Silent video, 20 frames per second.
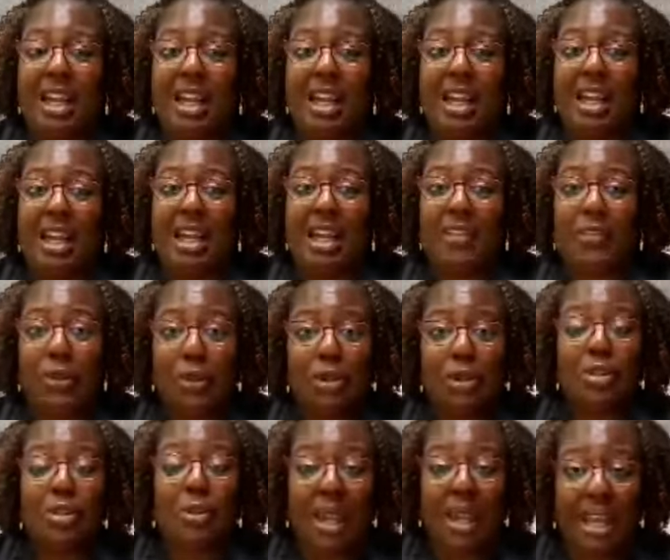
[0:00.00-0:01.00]
If you can do
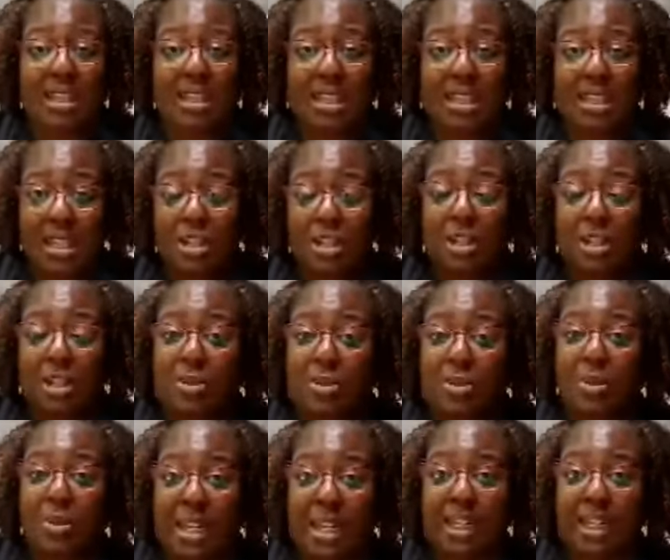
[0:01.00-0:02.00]
8 to 10 shows a
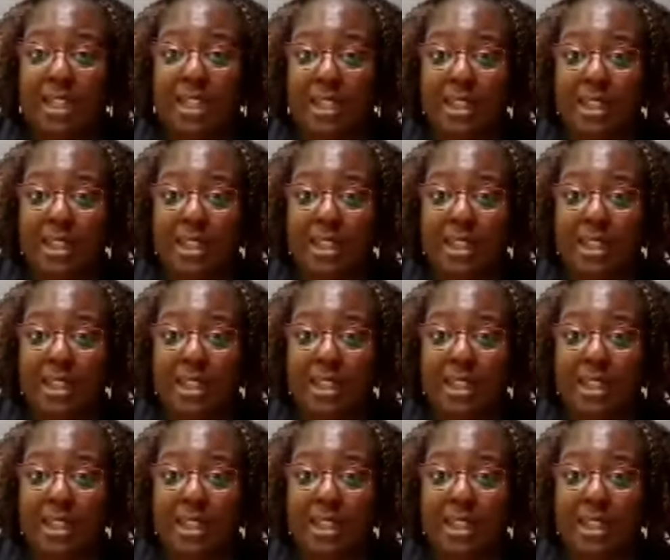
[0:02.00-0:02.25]
week,